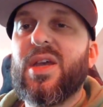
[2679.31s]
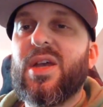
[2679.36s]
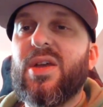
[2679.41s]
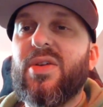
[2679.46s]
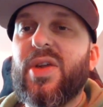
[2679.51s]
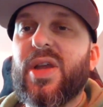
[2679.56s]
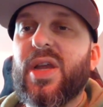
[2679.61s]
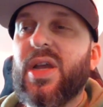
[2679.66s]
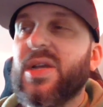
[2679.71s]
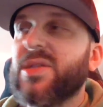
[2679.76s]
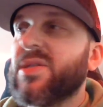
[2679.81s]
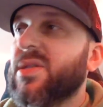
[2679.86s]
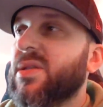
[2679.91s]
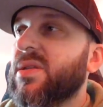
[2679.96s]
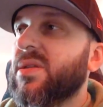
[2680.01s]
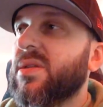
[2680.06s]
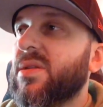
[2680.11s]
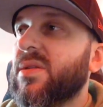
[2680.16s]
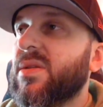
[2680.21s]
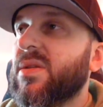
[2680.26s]
All right, guys.
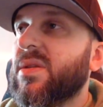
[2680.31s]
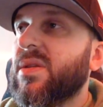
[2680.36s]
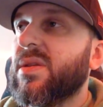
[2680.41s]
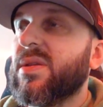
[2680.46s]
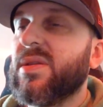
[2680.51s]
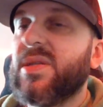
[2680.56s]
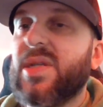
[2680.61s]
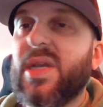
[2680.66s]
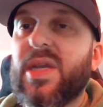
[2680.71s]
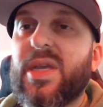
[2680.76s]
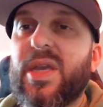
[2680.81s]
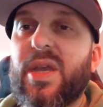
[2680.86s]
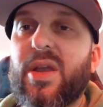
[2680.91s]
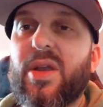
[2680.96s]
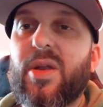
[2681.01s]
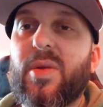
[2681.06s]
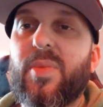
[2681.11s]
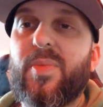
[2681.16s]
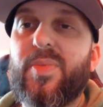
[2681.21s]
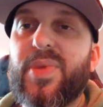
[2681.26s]
Take
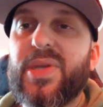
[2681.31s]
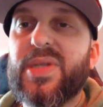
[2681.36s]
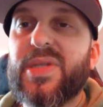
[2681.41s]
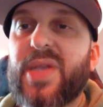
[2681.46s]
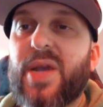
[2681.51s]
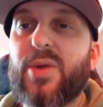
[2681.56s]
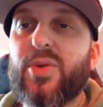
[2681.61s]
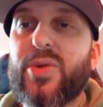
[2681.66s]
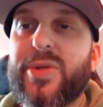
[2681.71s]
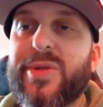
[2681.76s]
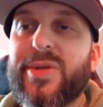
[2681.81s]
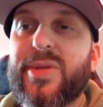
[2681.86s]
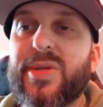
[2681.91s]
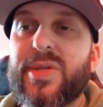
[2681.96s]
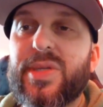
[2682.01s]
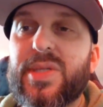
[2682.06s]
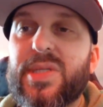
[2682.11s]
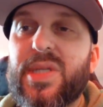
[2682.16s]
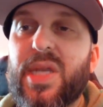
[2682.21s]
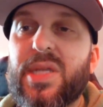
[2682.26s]
care. Peace out.
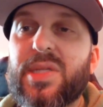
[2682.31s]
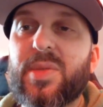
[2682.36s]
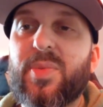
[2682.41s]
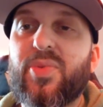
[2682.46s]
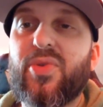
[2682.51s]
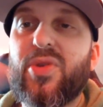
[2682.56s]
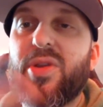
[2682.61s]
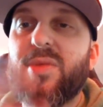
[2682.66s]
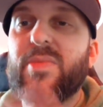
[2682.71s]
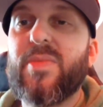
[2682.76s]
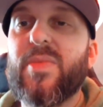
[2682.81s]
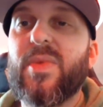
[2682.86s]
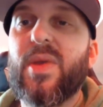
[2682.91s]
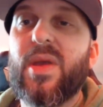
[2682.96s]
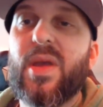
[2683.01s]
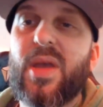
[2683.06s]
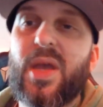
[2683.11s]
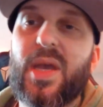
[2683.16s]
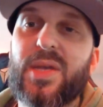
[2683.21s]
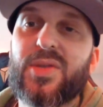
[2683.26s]
Stay supreme
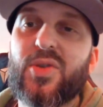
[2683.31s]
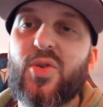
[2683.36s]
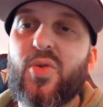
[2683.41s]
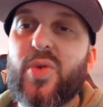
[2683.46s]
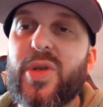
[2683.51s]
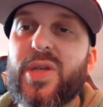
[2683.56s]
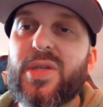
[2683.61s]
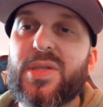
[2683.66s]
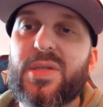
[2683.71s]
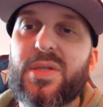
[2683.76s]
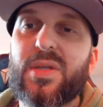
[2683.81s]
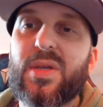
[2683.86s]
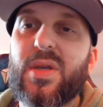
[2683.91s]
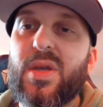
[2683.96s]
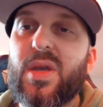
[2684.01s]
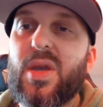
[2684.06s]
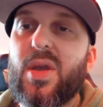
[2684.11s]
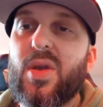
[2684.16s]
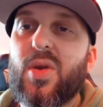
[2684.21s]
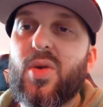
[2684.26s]
as always.
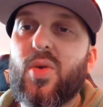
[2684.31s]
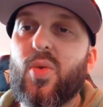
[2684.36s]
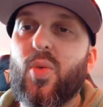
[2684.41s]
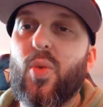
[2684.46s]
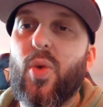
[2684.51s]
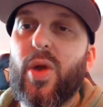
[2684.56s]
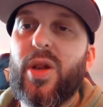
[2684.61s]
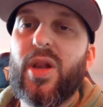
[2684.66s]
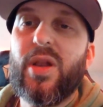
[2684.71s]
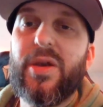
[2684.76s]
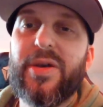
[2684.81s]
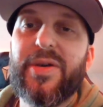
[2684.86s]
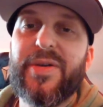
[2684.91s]
One love.